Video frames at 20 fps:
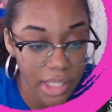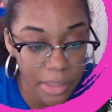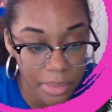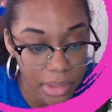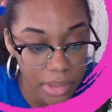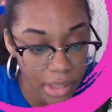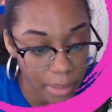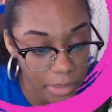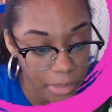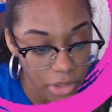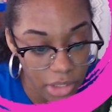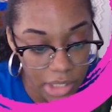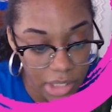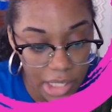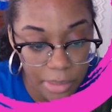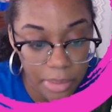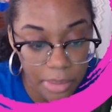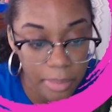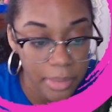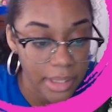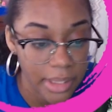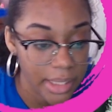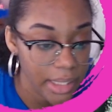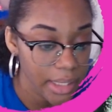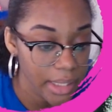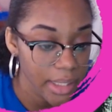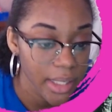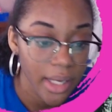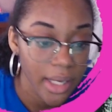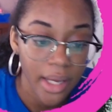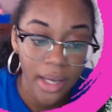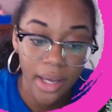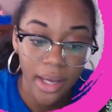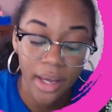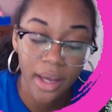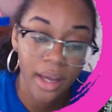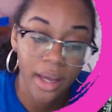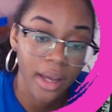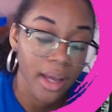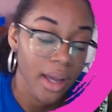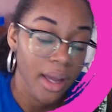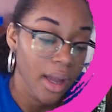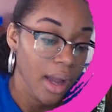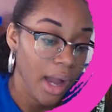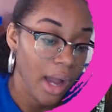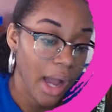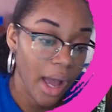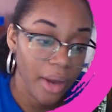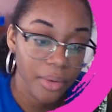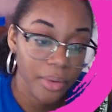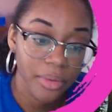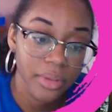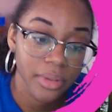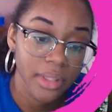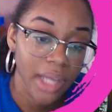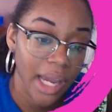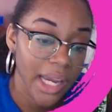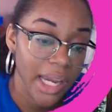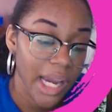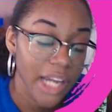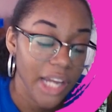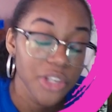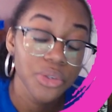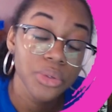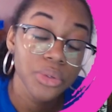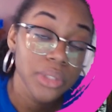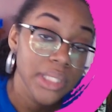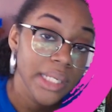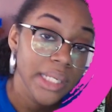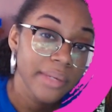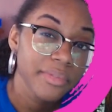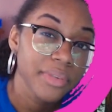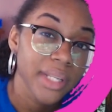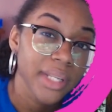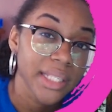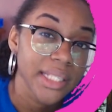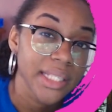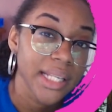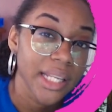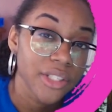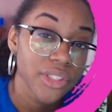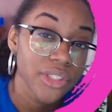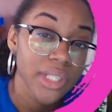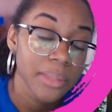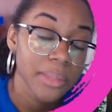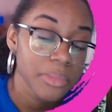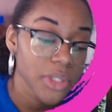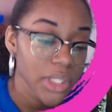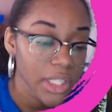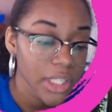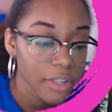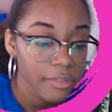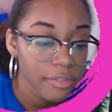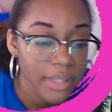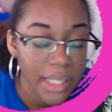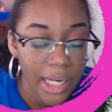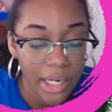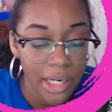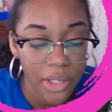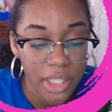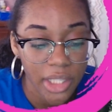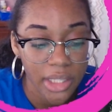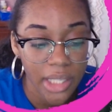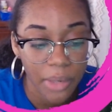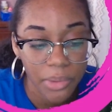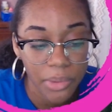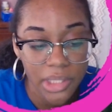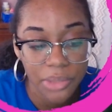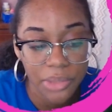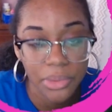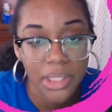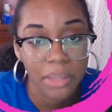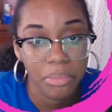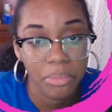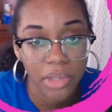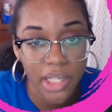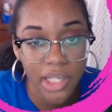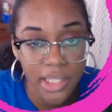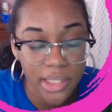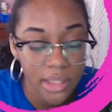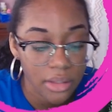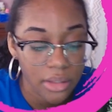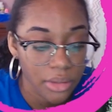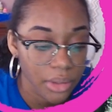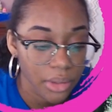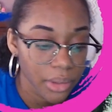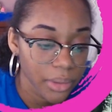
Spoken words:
I'm gonna just keep him in D. I used him for like the electric type training event, and I wasn't really impressed, you know.